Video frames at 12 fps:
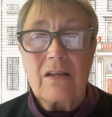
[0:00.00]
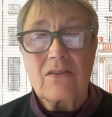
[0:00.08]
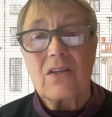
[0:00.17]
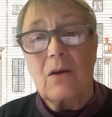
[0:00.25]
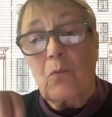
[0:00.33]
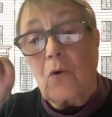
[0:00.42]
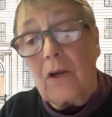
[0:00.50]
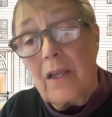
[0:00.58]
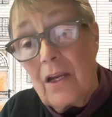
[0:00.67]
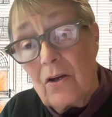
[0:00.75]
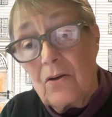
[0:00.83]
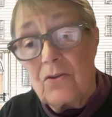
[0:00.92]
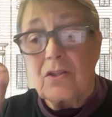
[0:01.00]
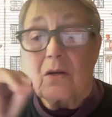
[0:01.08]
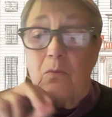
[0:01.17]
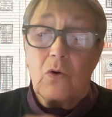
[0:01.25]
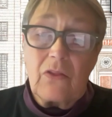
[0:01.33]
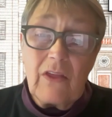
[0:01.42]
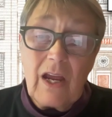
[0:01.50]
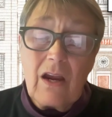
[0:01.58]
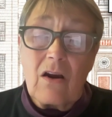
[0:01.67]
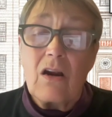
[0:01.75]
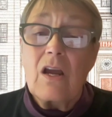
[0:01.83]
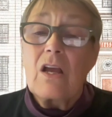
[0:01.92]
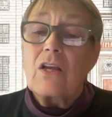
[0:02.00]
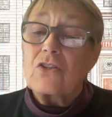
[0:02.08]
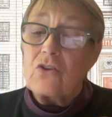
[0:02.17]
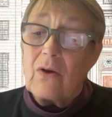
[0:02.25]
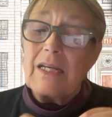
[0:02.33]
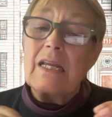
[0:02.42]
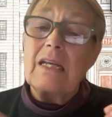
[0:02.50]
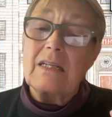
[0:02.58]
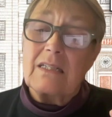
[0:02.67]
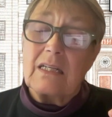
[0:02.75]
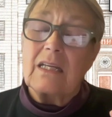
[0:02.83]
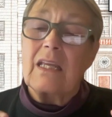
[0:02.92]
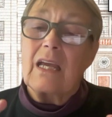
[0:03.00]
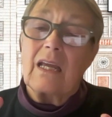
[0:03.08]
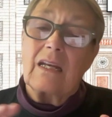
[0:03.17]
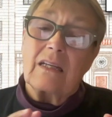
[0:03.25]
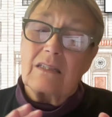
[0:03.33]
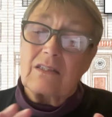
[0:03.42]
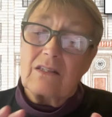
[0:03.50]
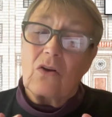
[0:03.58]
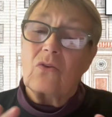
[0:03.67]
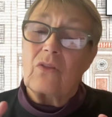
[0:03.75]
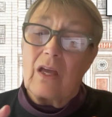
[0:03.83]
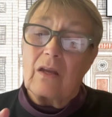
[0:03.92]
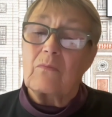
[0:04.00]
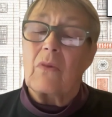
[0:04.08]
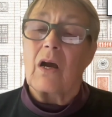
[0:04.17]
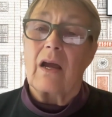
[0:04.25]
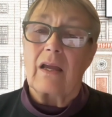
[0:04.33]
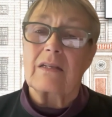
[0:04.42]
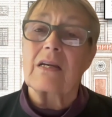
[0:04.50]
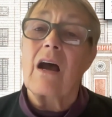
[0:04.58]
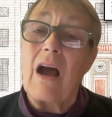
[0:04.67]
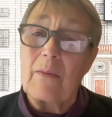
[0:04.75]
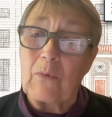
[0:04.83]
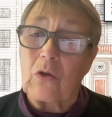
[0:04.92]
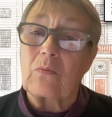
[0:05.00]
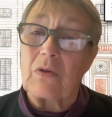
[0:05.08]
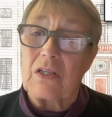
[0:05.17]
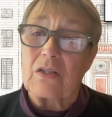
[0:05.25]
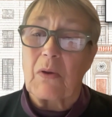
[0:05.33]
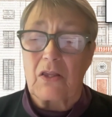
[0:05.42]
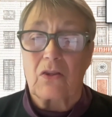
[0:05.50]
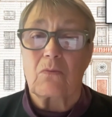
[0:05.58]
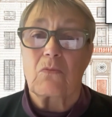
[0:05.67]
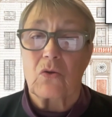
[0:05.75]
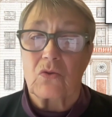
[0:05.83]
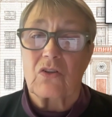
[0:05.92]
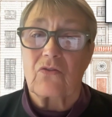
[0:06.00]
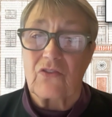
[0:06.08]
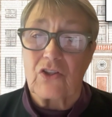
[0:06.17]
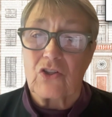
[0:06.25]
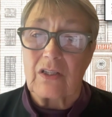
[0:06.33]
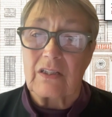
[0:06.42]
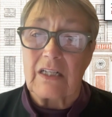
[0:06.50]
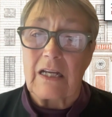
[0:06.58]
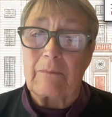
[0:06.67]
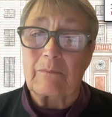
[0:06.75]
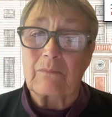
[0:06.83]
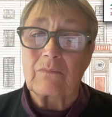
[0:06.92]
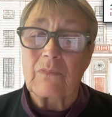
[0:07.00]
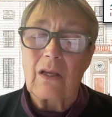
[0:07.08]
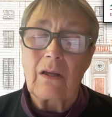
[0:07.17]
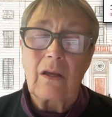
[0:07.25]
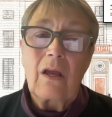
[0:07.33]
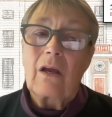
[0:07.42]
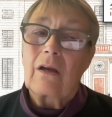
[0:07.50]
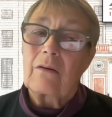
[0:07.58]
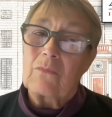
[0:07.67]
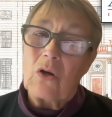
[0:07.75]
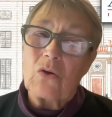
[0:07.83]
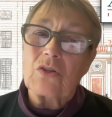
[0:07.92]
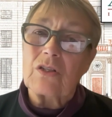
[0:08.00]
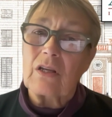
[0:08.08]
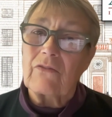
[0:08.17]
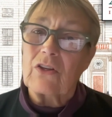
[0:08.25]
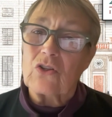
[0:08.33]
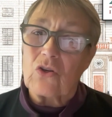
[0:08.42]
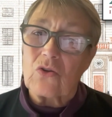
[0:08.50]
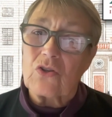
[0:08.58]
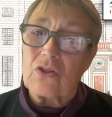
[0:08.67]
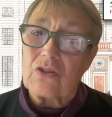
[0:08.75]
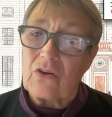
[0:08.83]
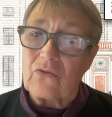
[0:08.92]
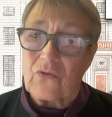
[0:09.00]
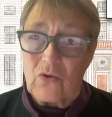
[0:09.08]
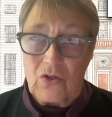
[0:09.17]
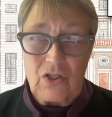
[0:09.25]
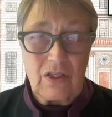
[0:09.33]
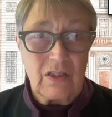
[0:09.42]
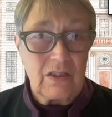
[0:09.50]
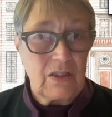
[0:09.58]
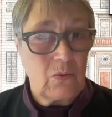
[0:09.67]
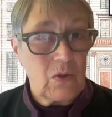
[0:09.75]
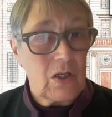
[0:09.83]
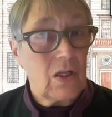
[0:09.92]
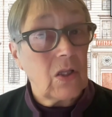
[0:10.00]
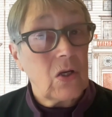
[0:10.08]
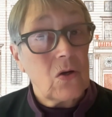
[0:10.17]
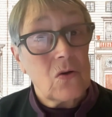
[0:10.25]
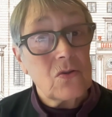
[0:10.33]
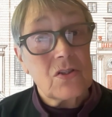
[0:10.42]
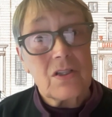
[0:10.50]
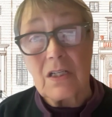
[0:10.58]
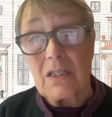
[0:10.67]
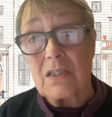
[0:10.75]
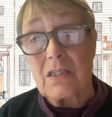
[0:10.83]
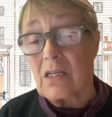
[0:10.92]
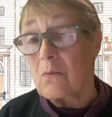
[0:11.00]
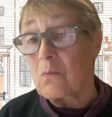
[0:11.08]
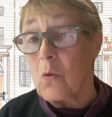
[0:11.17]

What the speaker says: some were here, some were there. So I needed to get it so that my time could be spent the most efficiently. Most of the churches, unfortunately, were closed in some